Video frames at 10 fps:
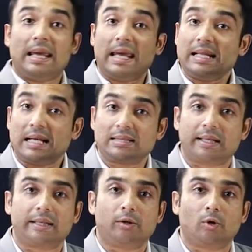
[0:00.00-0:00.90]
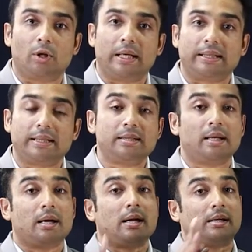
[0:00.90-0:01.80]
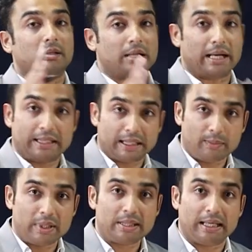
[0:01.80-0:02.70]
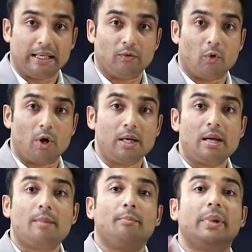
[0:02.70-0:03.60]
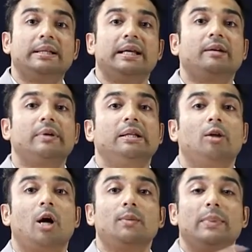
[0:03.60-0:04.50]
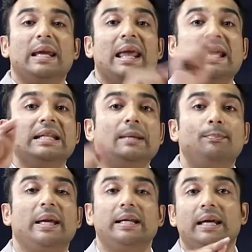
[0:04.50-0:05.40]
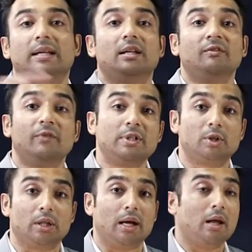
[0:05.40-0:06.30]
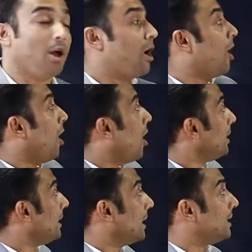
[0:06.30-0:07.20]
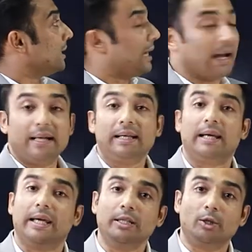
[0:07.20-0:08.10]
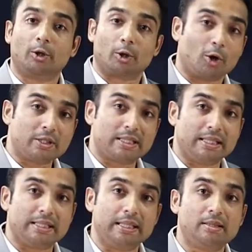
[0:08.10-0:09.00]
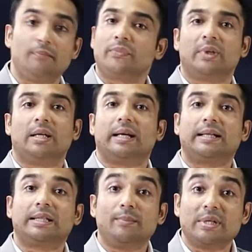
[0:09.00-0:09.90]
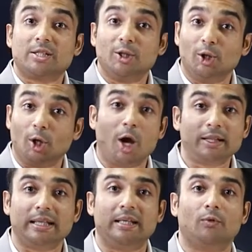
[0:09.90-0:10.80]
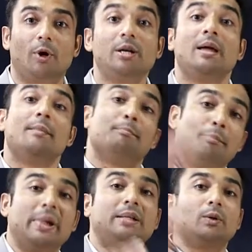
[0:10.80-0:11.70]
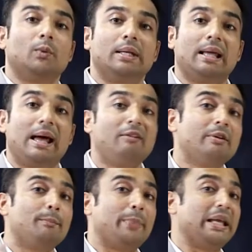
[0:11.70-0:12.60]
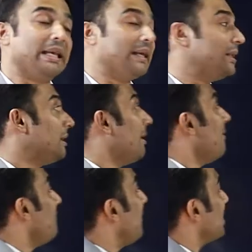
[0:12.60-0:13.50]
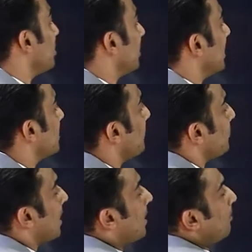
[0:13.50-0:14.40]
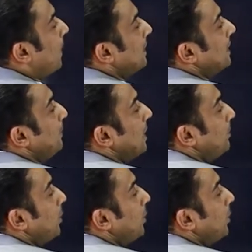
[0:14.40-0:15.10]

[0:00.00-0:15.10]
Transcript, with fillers: in ulcerative colitis, rectum is involved, but there will not be any perianal fistula. On the other hand, in Crohn's disease, the rectum is not involved, but will have perianal fistulas. Multiple